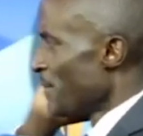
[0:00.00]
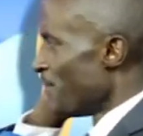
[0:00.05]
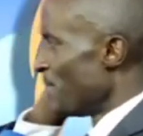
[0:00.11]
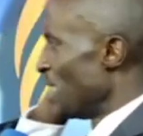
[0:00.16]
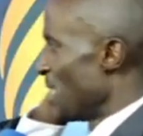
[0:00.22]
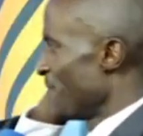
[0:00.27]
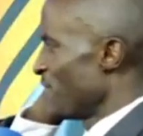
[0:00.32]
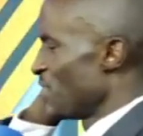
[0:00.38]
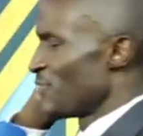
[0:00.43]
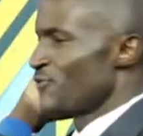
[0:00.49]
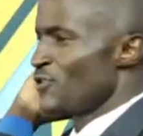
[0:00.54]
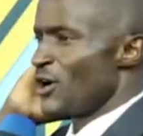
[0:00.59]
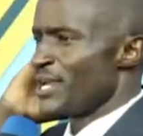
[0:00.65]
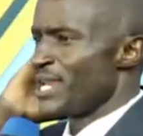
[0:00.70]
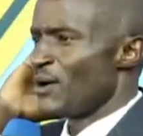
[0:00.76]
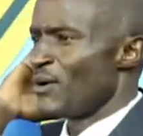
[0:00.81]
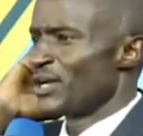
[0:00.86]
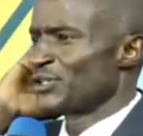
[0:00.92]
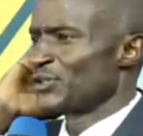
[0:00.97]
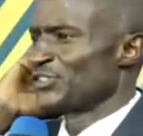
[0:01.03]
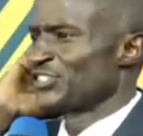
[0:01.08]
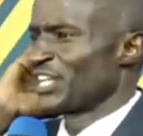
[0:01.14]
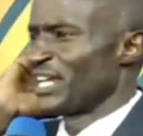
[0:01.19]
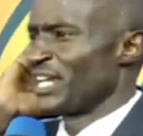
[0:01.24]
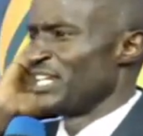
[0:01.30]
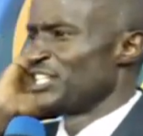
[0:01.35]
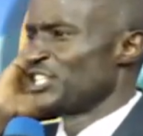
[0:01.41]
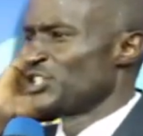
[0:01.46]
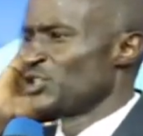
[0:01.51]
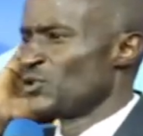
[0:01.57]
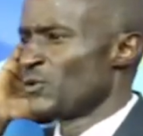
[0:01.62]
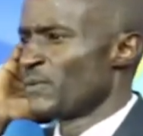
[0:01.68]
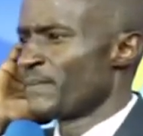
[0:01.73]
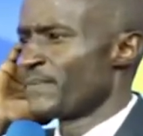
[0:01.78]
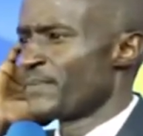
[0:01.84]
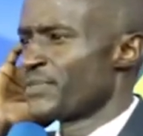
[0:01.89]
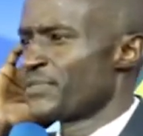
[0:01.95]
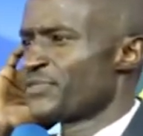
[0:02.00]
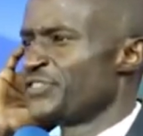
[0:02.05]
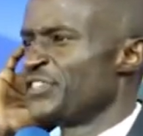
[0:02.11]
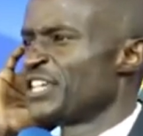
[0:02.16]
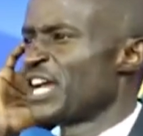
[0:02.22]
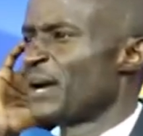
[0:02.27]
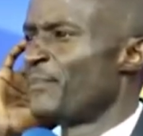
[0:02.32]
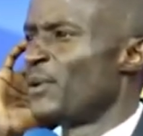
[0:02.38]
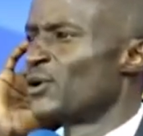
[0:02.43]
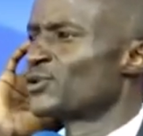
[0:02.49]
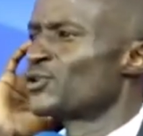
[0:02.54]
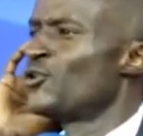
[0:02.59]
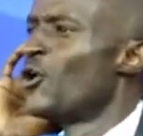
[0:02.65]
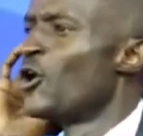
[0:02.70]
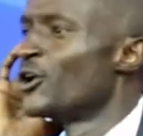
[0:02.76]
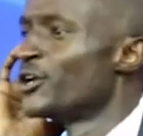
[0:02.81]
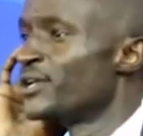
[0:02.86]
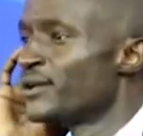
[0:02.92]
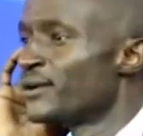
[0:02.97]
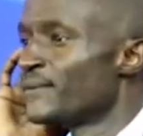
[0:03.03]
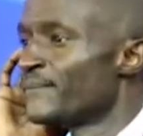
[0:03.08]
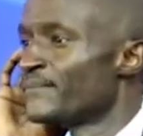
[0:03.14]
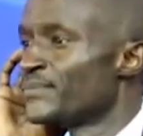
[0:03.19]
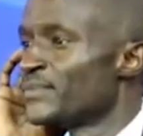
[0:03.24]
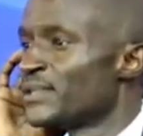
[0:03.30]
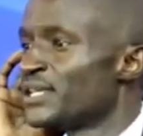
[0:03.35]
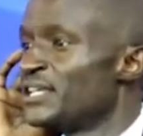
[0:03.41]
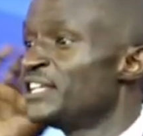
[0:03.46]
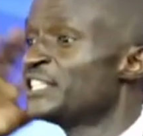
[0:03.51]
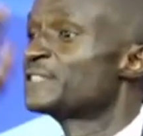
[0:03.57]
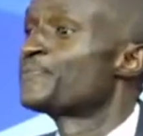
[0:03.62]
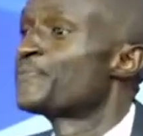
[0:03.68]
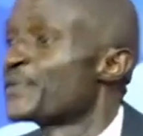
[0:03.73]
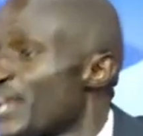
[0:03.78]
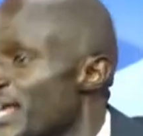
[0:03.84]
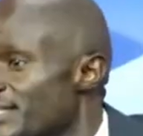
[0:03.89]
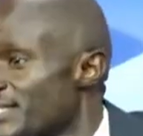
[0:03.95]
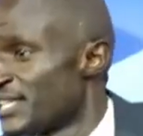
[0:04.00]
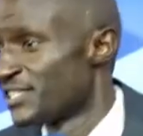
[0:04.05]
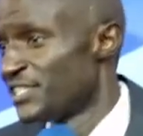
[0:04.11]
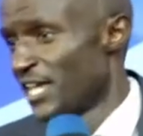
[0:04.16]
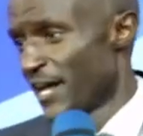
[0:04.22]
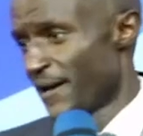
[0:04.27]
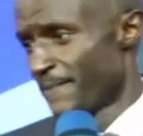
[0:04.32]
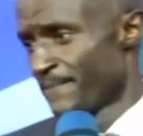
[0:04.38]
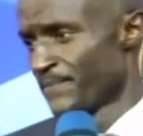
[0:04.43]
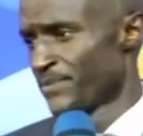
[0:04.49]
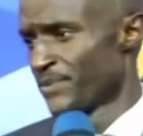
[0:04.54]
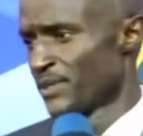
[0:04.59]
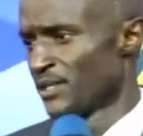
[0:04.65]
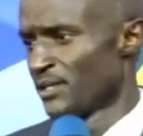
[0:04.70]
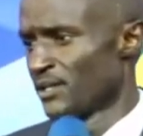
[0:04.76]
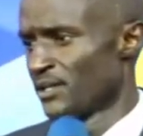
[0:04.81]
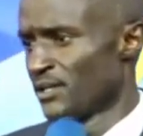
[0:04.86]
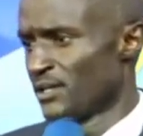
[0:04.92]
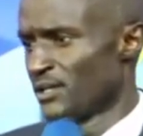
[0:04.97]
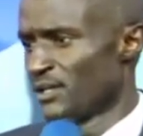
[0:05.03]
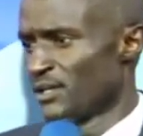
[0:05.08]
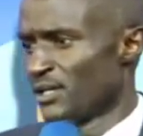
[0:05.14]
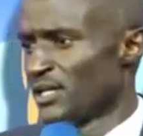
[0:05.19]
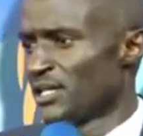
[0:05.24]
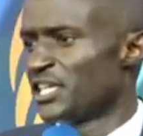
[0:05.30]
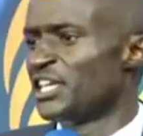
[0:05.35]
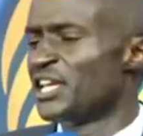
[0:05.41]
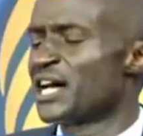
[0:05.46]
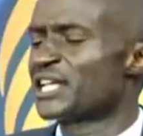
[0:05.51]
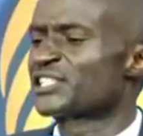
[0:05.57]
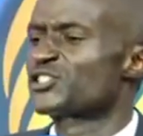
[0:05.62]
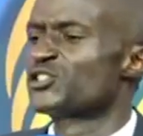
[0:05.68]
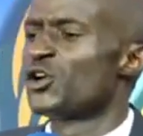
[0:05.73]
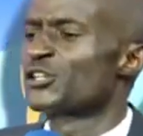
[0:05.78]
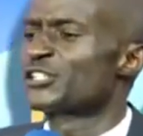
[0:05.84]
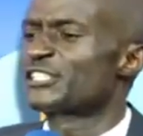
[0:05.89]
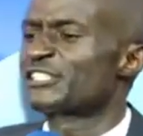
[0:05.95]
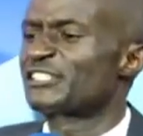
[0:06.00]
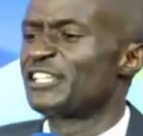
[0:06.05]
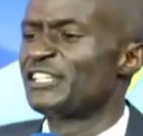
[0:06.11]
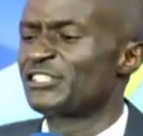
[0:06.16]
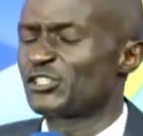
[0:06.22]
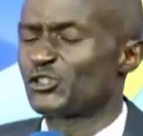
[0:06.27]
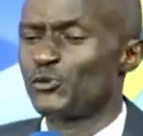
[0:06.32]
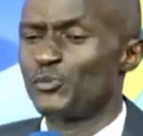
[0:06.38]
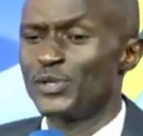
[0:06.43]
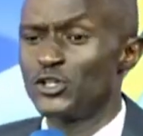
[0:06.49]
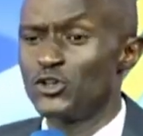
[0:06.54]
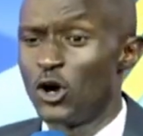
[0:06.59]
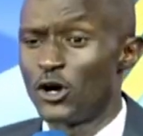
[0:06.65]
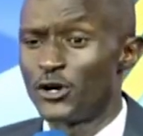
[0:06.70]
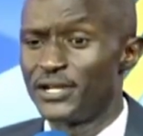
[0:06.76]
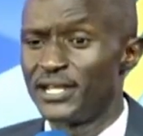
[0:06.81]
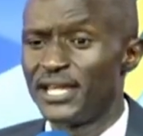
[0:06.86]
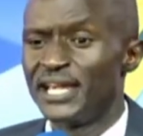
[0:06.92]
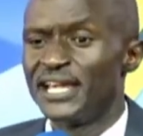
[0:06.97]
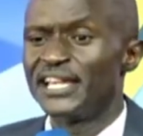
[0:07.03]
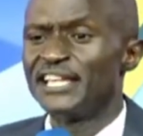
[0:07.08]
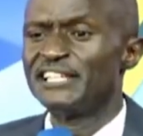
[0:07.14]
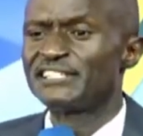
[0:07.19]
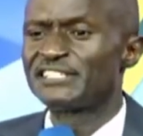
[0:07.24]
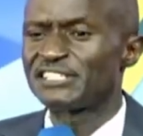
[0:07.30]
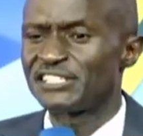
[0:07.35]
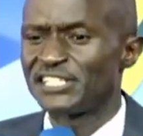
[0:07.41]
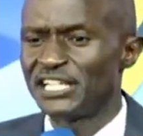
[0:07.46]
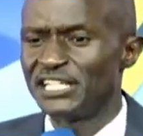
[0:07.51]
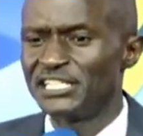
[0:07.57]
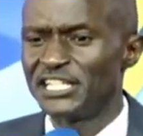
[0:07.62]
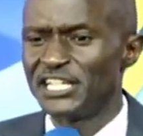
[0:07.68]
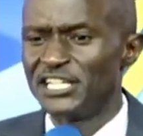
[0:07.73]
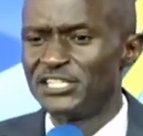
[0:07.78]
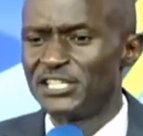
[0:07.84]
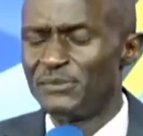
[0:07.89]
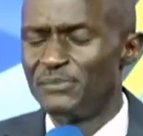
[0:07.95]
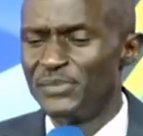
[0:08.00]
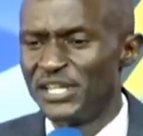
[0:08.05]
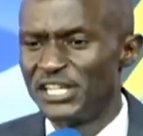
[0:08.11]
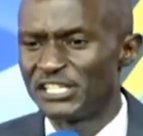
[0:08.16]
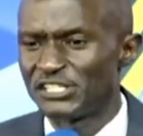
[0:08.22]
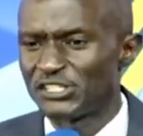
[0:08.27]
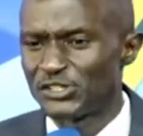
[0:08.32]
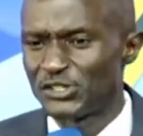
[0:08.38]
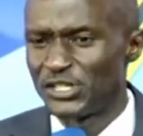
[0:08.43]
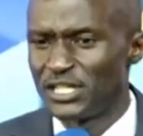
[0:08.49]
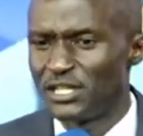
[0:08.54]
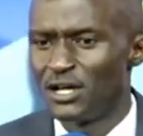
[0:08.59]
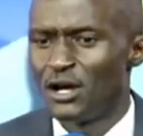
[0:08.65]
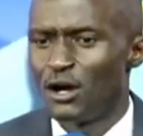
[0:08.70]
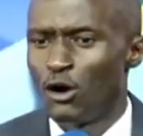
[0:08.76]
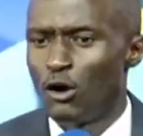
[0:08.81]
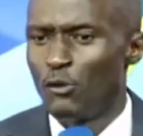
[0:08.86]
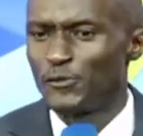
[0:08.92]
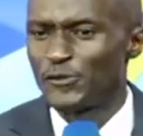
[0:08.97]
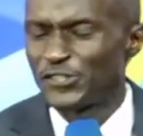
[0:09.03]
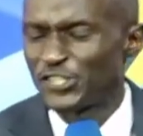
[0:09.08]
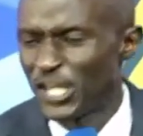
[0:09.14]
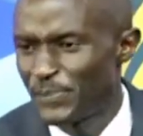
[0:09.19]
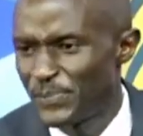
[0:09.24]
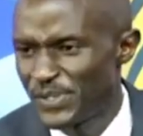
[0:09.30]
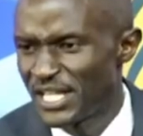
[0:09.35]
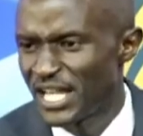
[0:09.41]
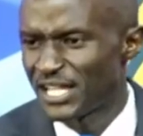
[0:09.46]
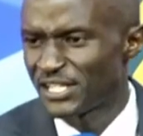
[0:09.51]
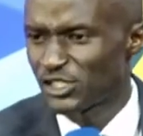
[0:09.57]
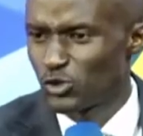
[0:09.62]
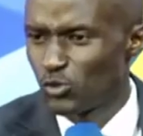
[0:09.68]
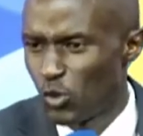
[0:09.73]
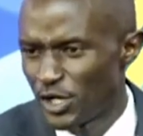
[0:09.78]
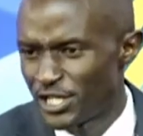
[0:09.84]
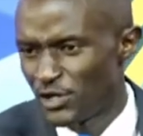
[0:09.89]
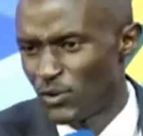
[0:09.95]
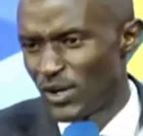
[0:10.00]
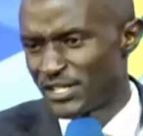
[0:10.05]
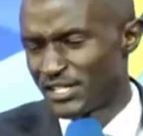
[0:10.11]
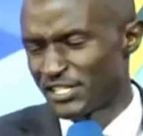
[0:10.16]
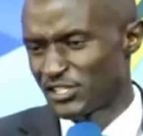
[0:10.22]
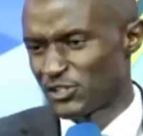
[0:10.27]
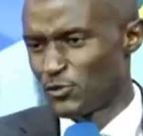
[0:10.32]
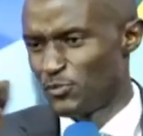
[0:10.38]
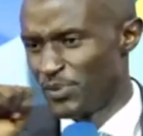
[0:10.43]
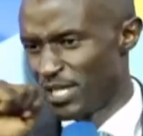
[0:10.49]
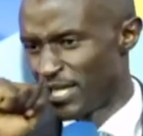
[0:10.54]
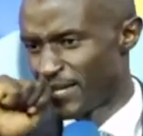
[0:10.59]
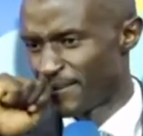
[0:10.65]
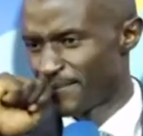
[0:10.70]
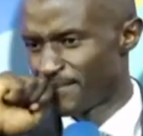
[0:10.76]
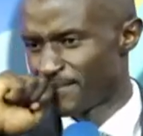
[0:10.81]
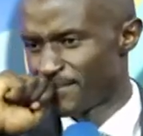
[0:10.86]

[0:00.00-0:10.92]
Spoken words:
beloved of God, I want to challenge you. Think about God. He is present there. He has not ceased to be God. He is still in the ministry of shaping us to what he wants us to be.